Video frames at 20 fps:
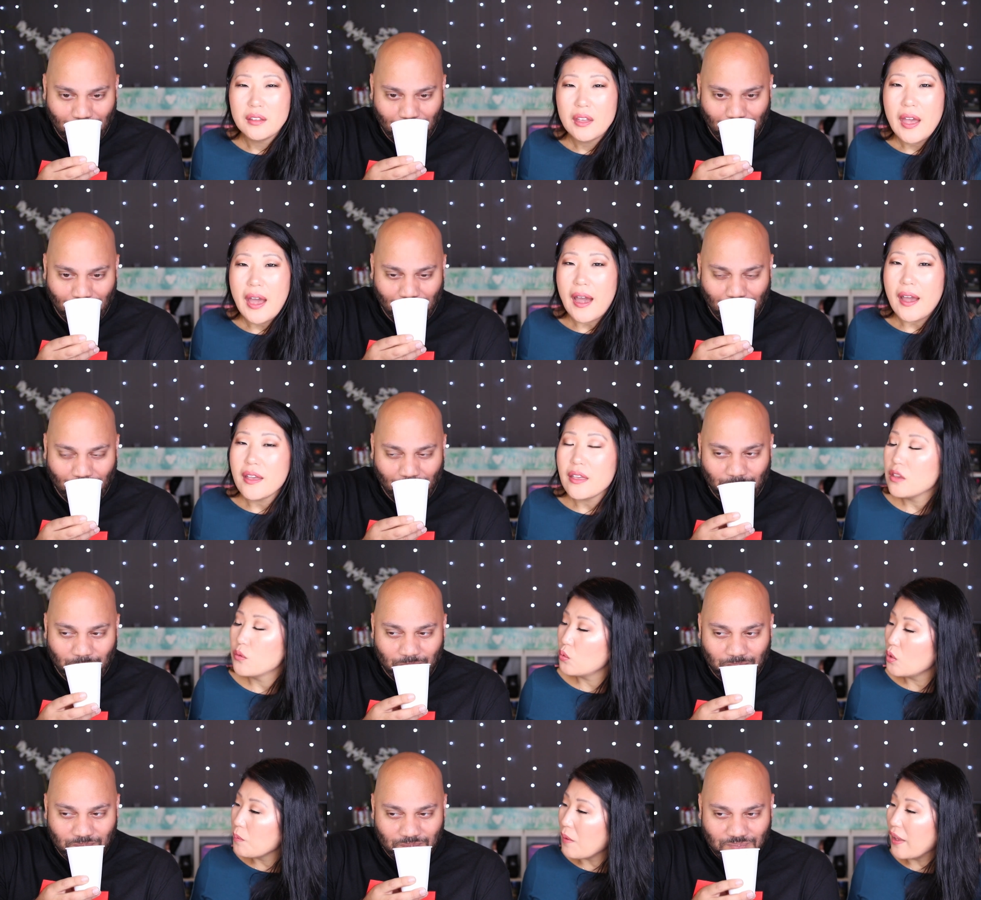Speaker 1: I, it
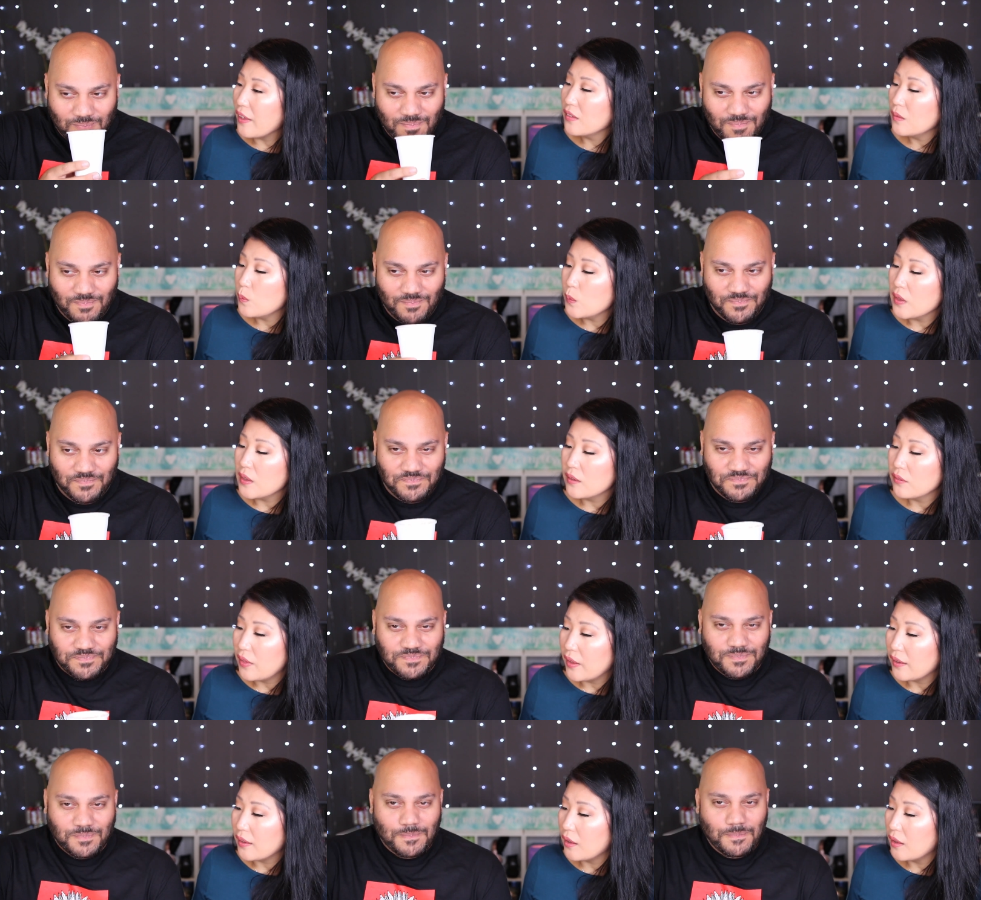reminds me of
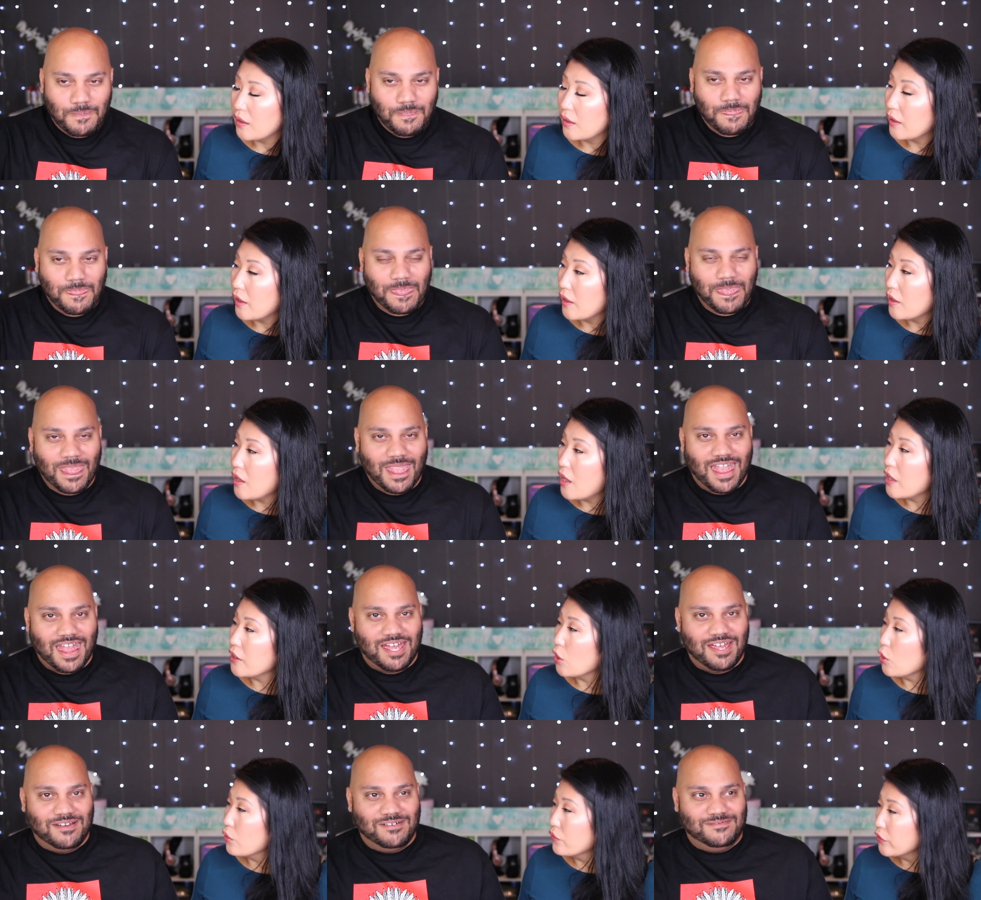like a, an
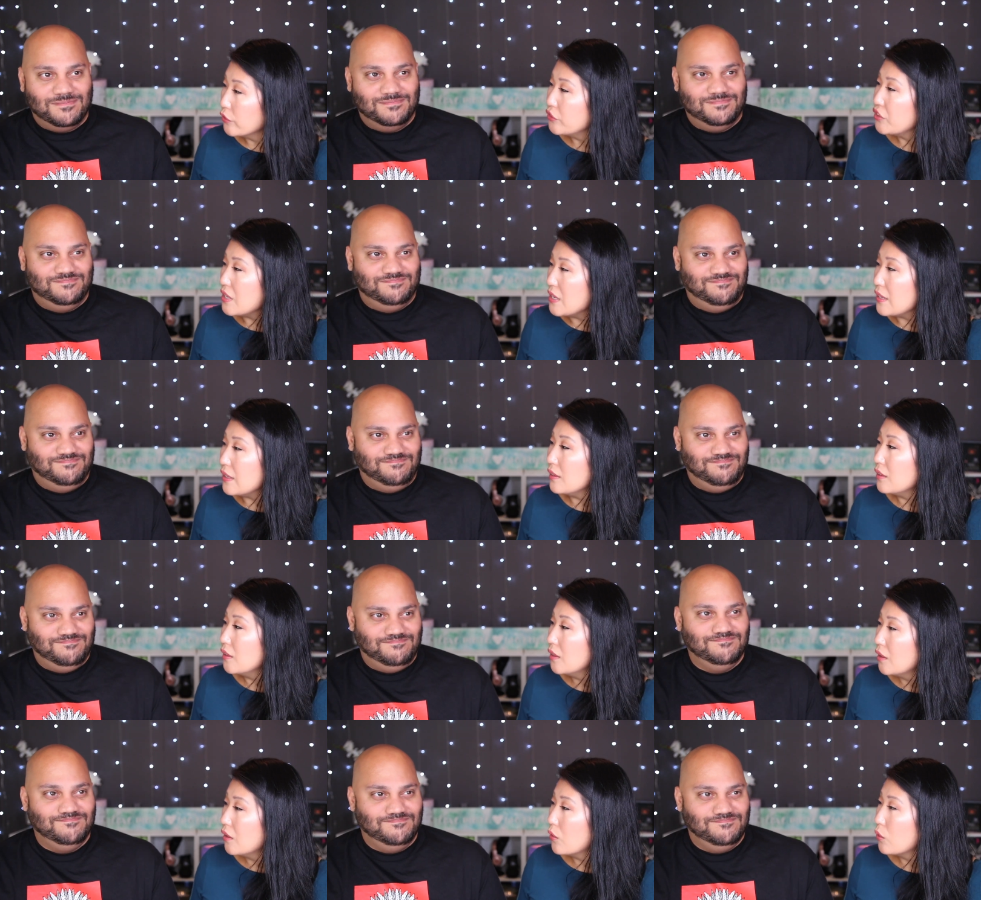Ovaltine
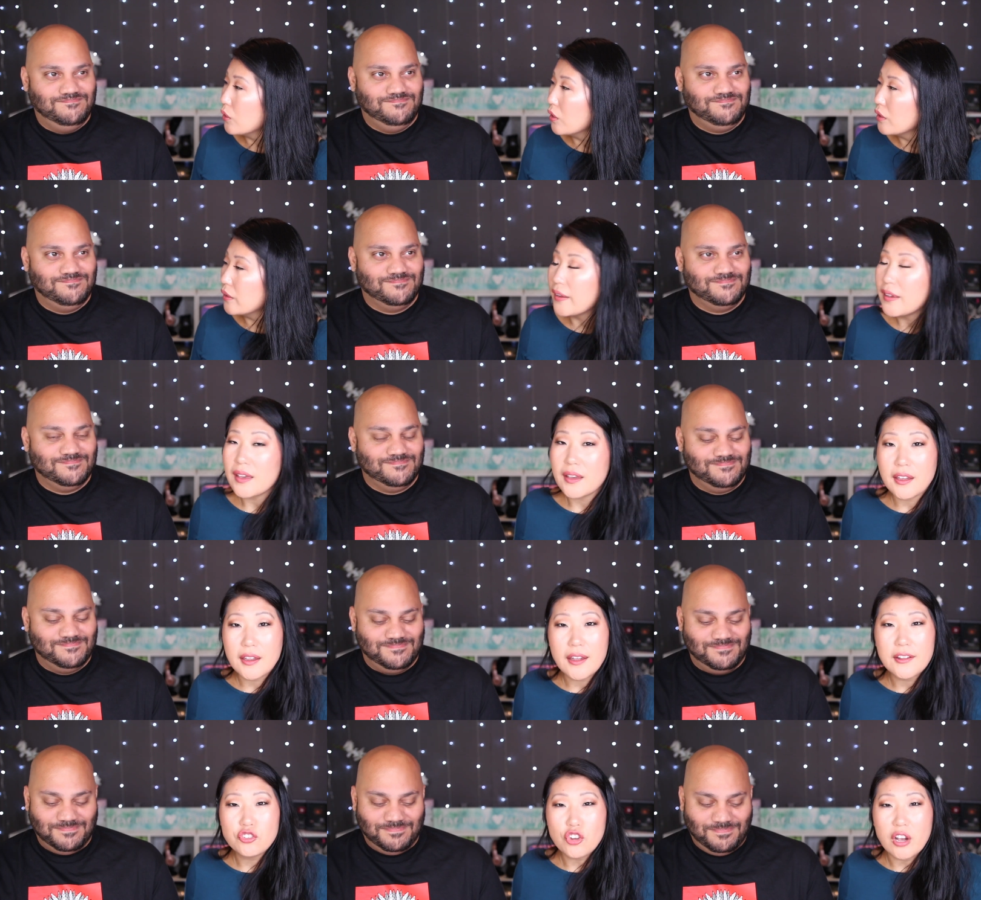mm -hmm. or like a,
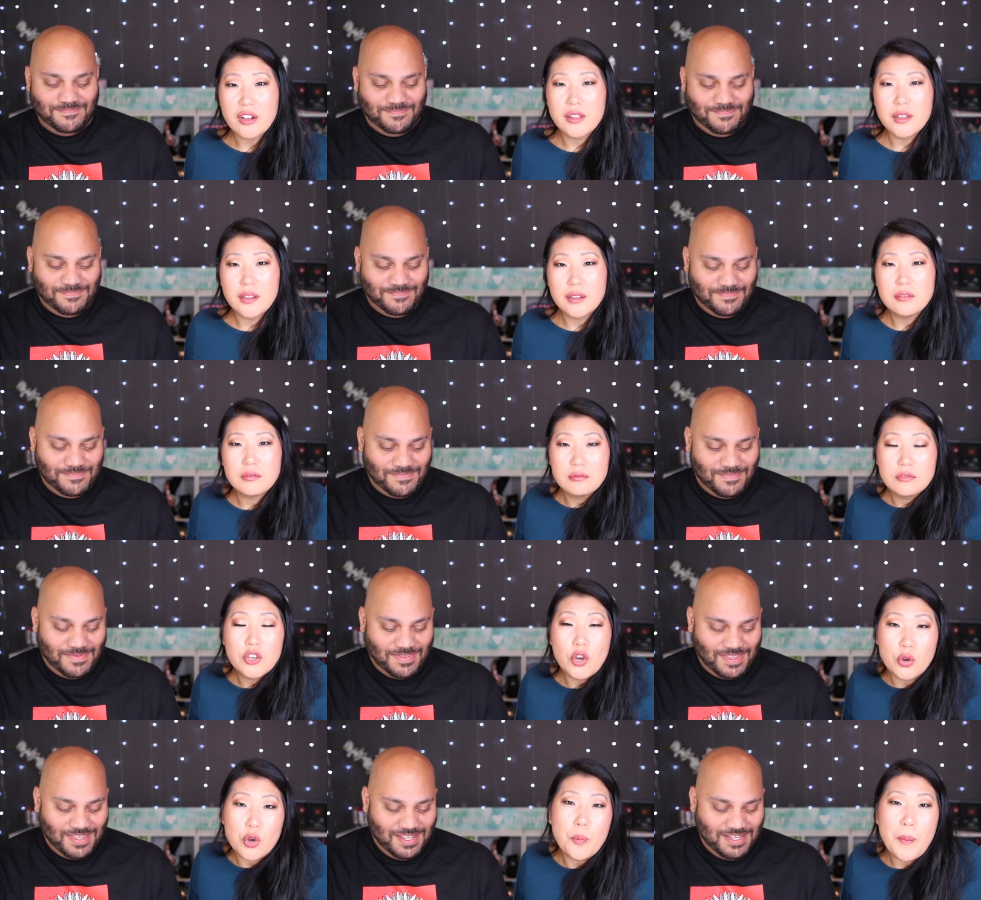a chocolate
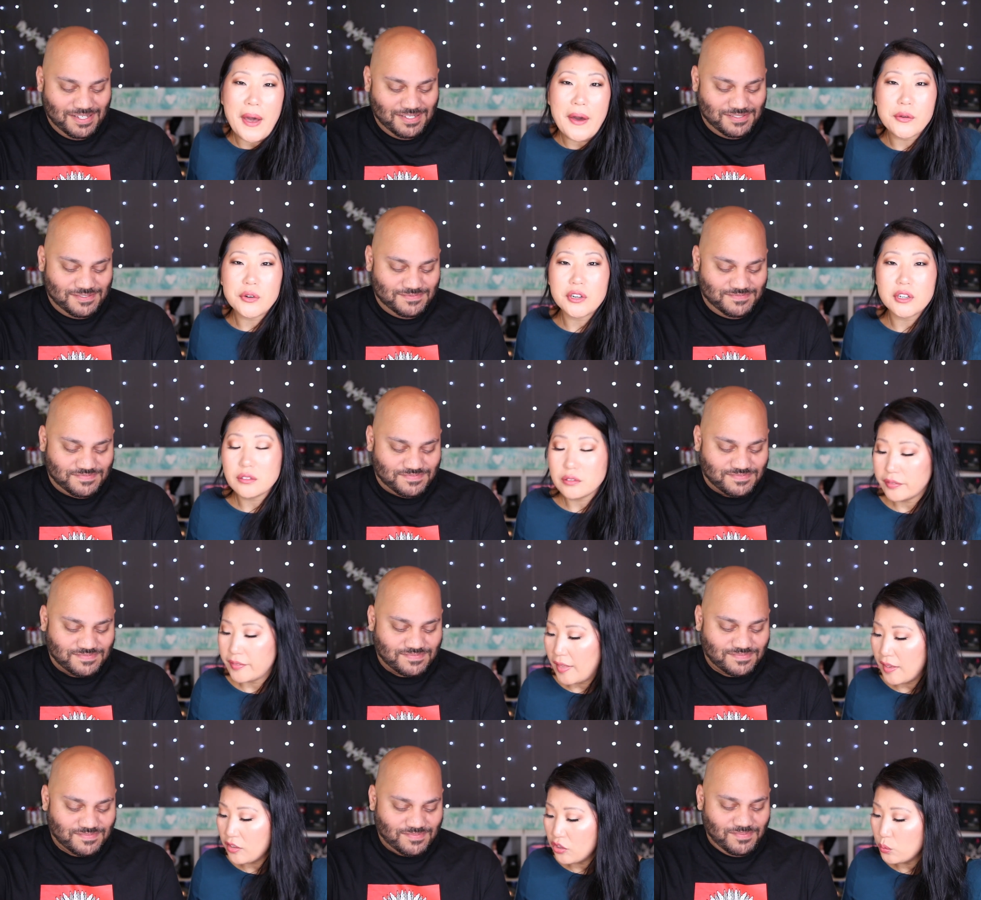cocoa powder
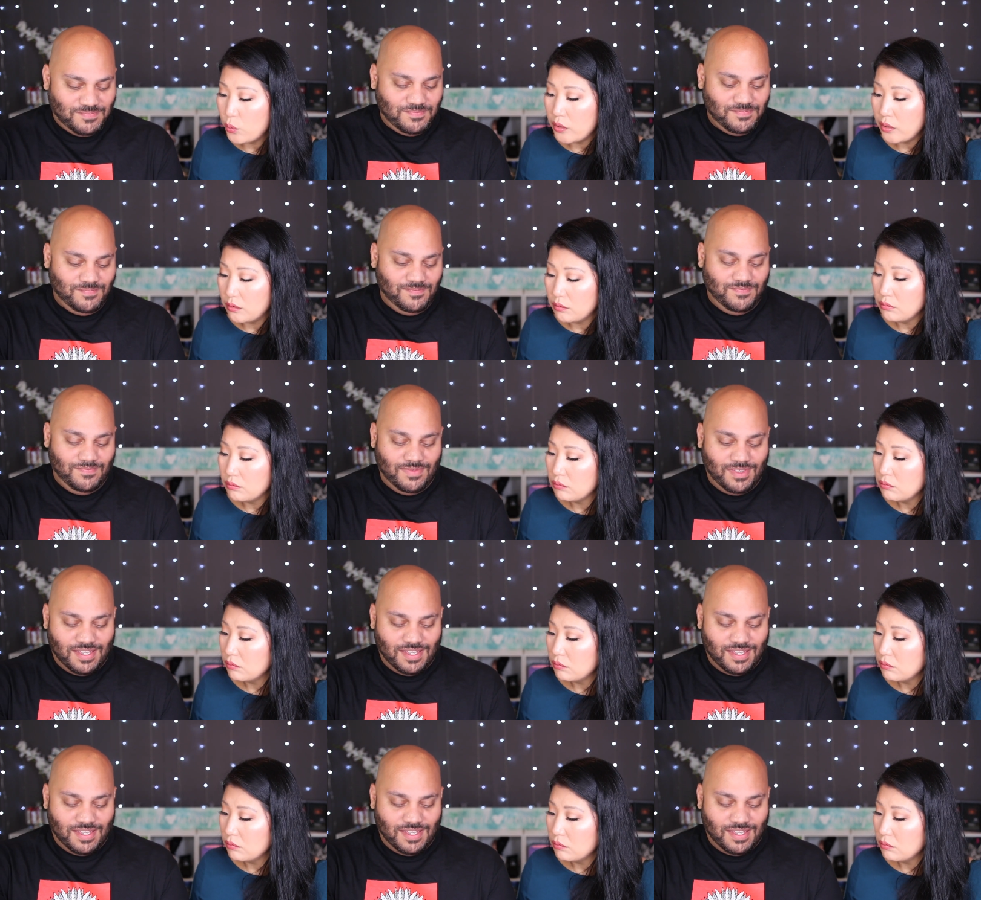that you would,